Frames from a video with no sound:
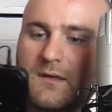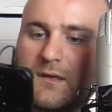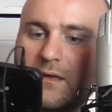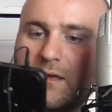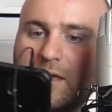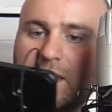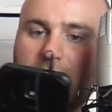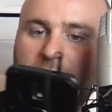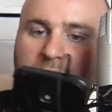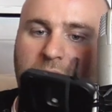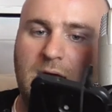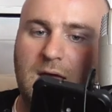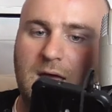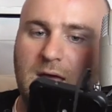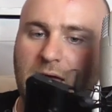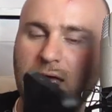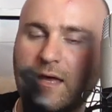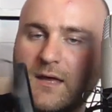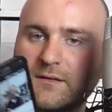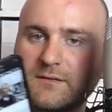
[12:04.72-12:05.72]

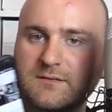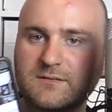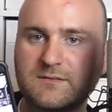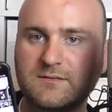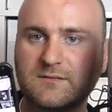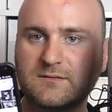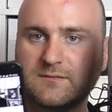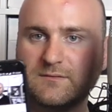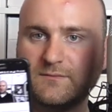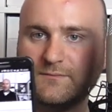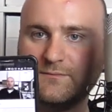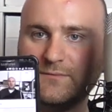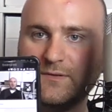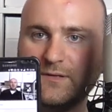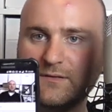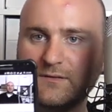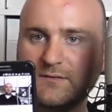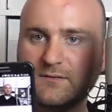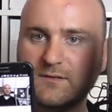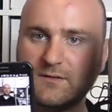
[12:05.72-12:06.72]
And
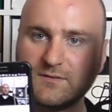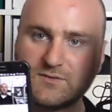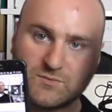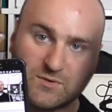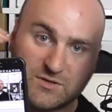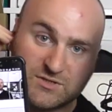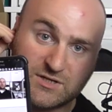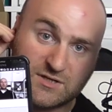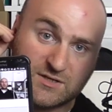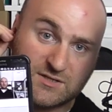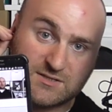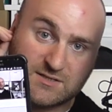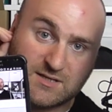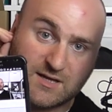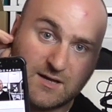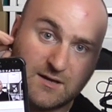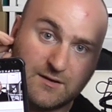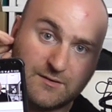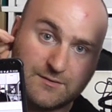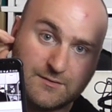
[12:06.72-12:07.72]
I just want to check the
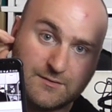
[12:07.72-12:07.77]
sound.